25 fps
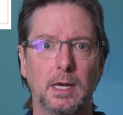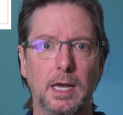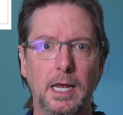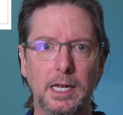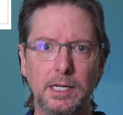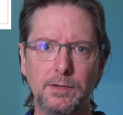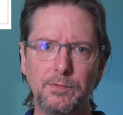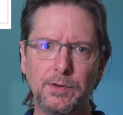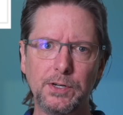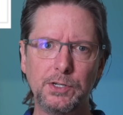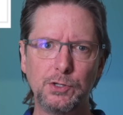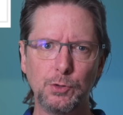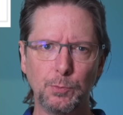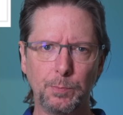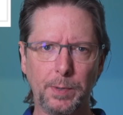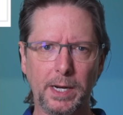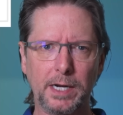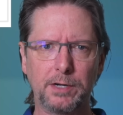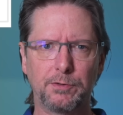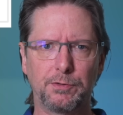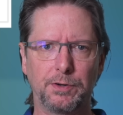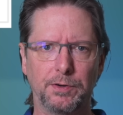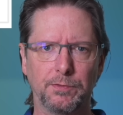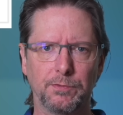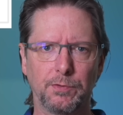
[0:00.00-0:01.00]
Individual
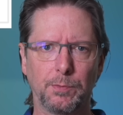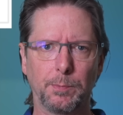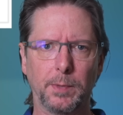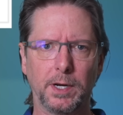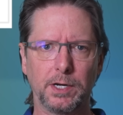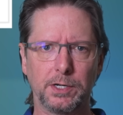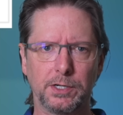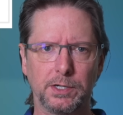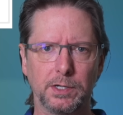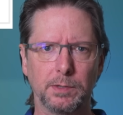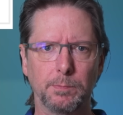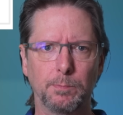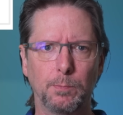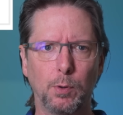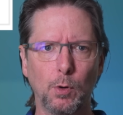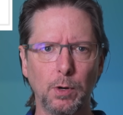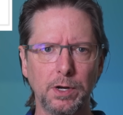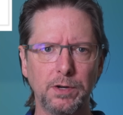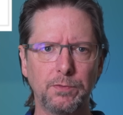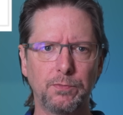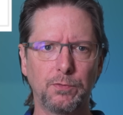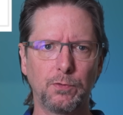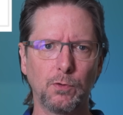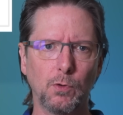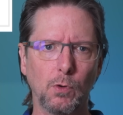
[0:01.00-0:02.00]
battery information.
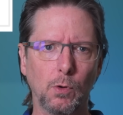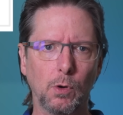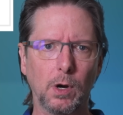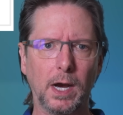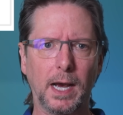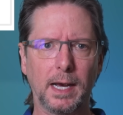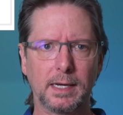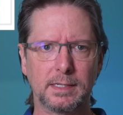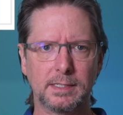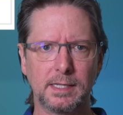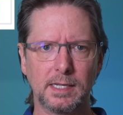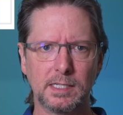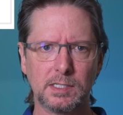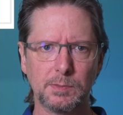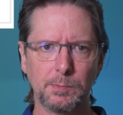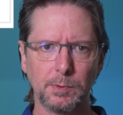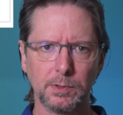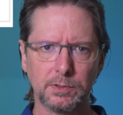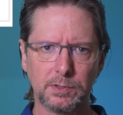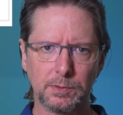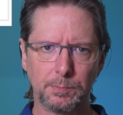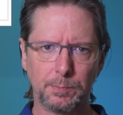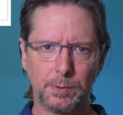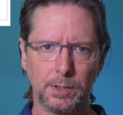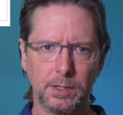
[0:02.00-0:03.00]
Point 4. Accessible
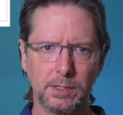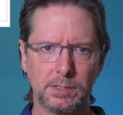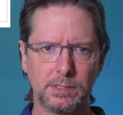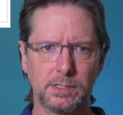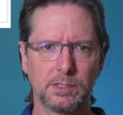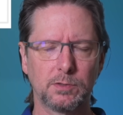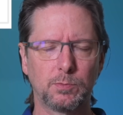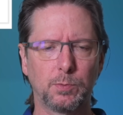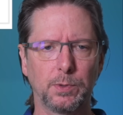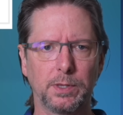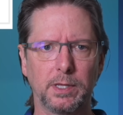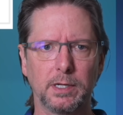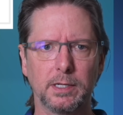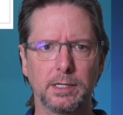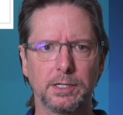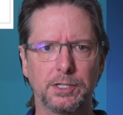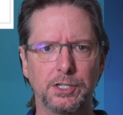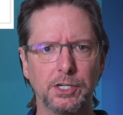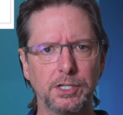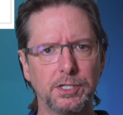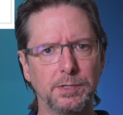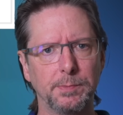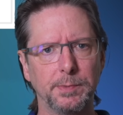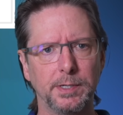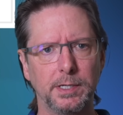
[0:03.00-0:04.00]
to persons with a
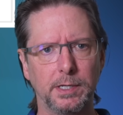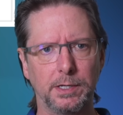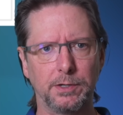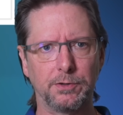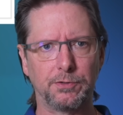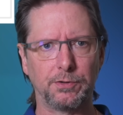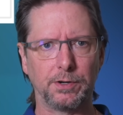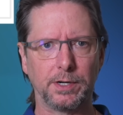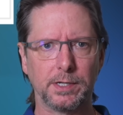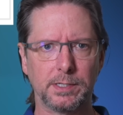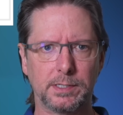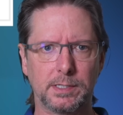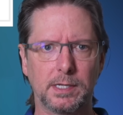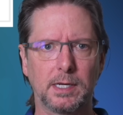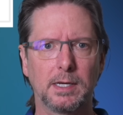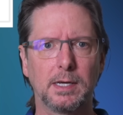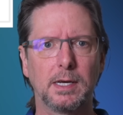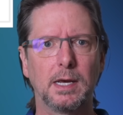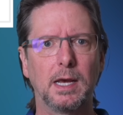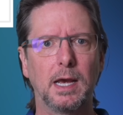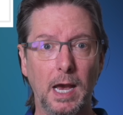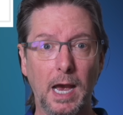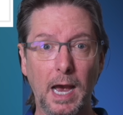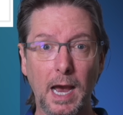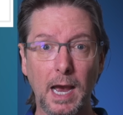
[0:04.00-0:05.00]
legitimate interest.
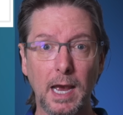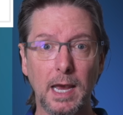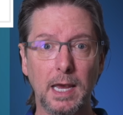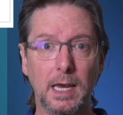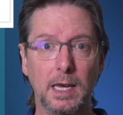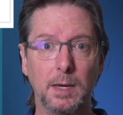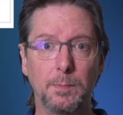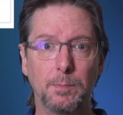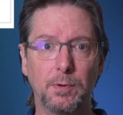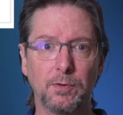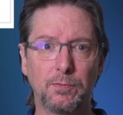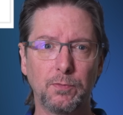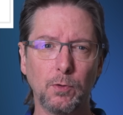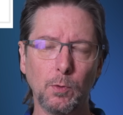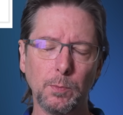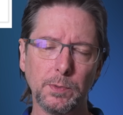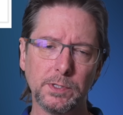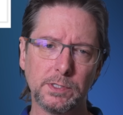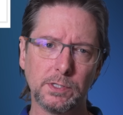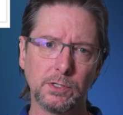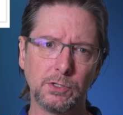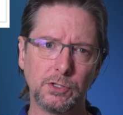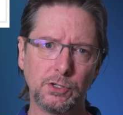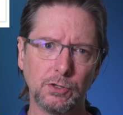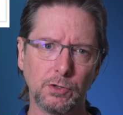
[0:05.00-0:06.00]
A.
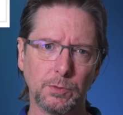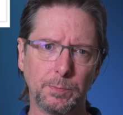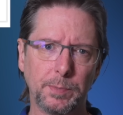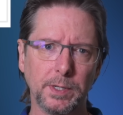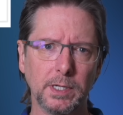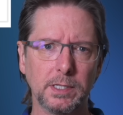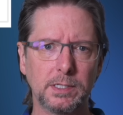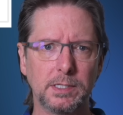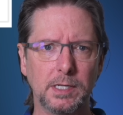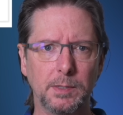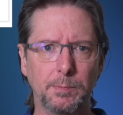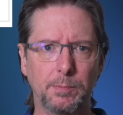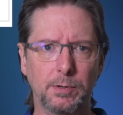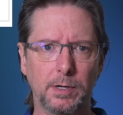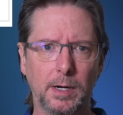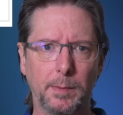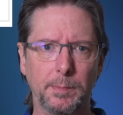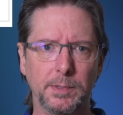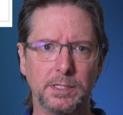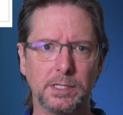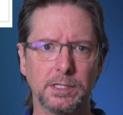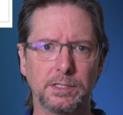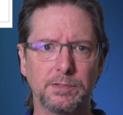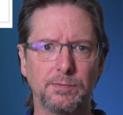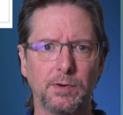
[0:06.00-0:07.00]
Performance and durability
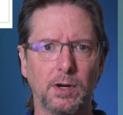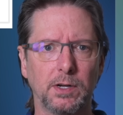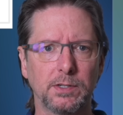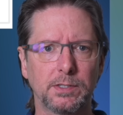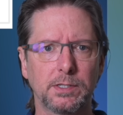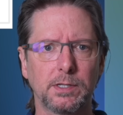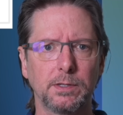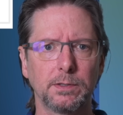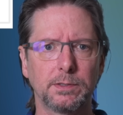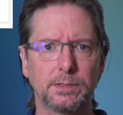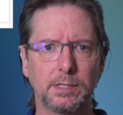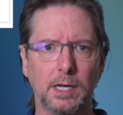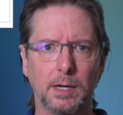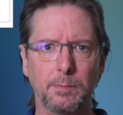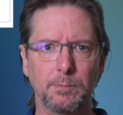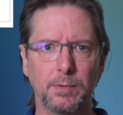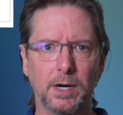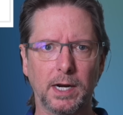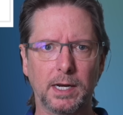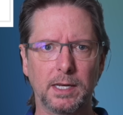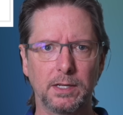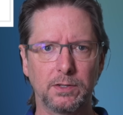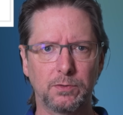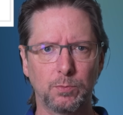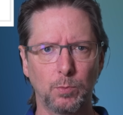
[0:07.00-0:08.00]
parameters of Article 10
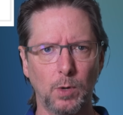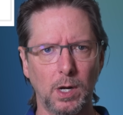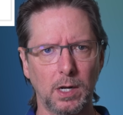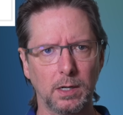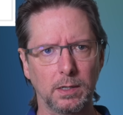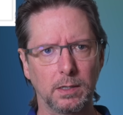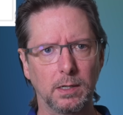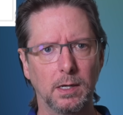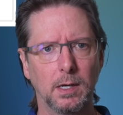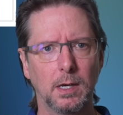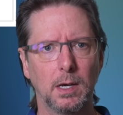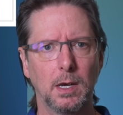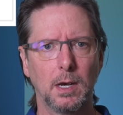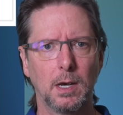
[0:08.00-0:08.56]
brackets 1.